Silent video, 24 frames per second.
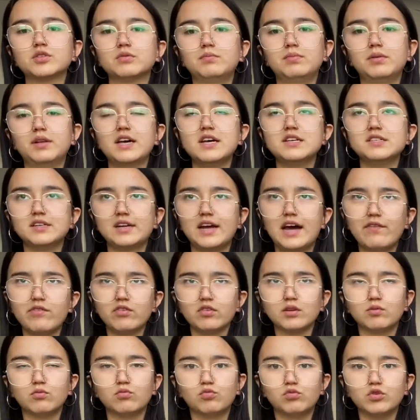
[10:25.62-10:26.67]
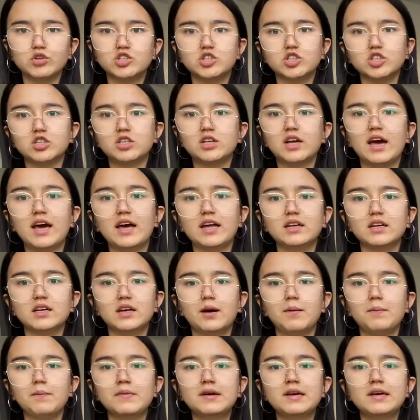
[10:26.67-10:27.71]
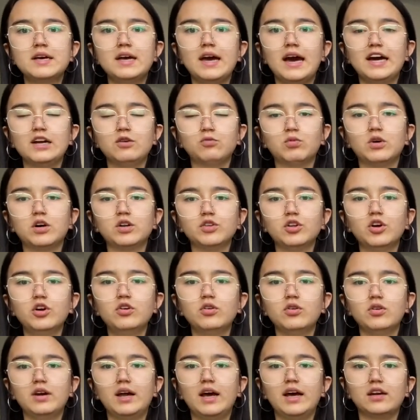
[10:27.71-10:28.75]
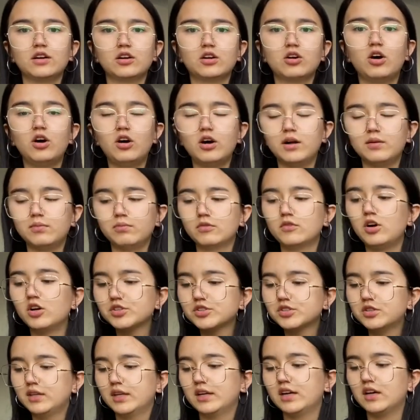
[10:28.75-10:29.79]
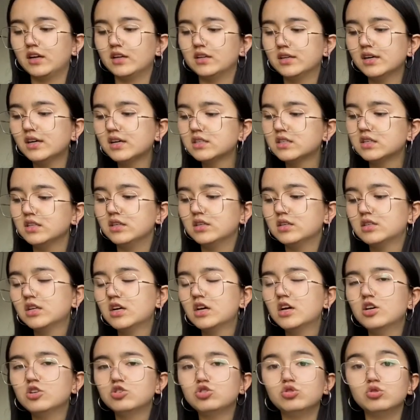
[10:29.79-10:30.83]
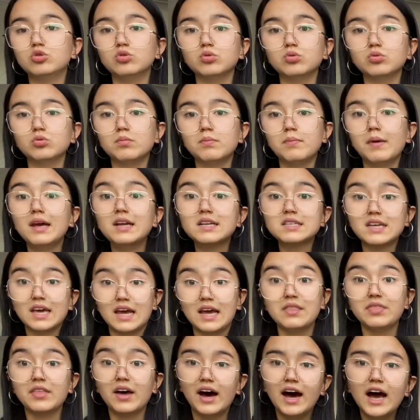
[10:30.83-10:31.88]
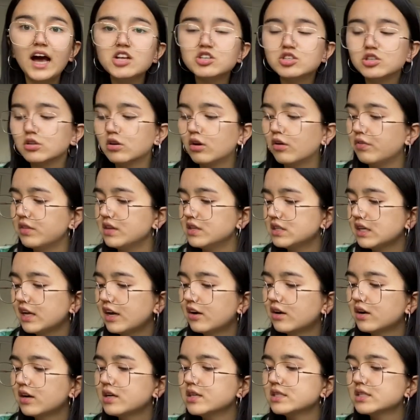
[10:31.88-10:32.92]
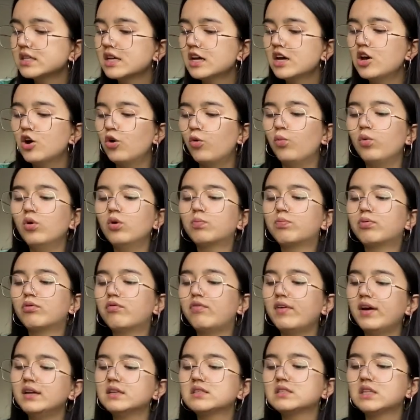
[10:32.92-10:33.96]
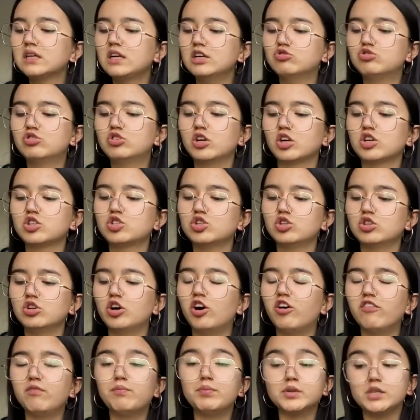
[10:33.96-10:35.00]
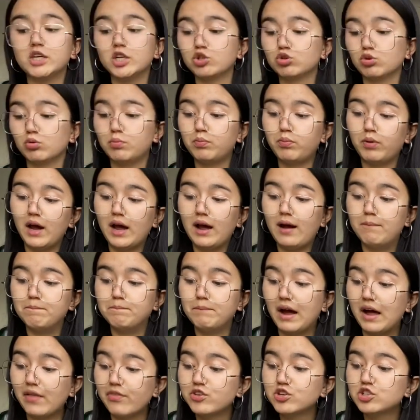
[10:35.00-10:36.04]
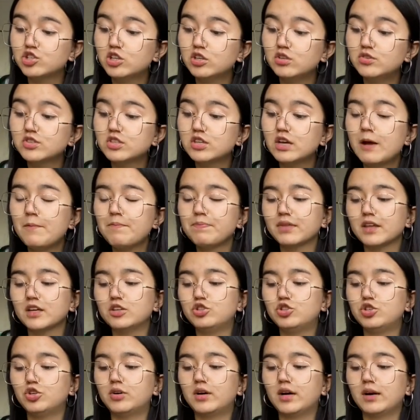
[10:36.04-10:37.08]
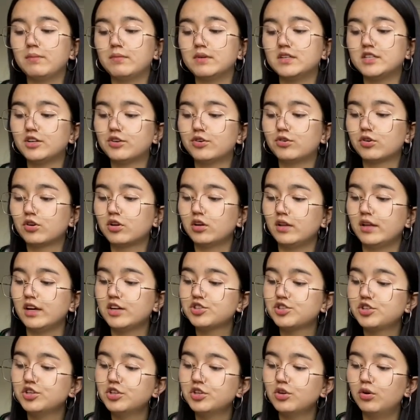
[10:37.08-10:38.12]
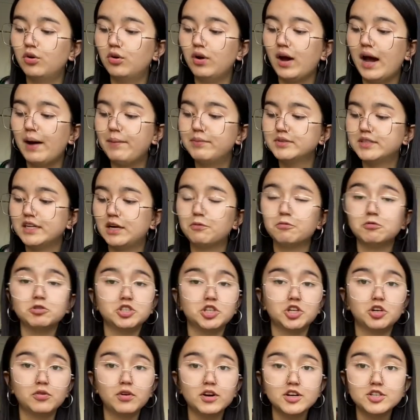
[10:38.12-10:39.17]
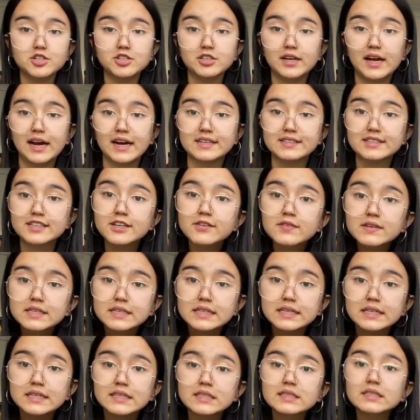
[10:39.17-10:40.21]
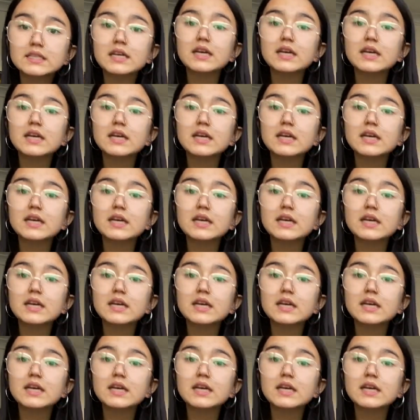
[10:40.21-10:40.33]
in place and having them rigid and well known and constantly conducted to maintain the hygiene of these areas will prevent the introduction of potential pathogens during material collection or habitat regeneration activities.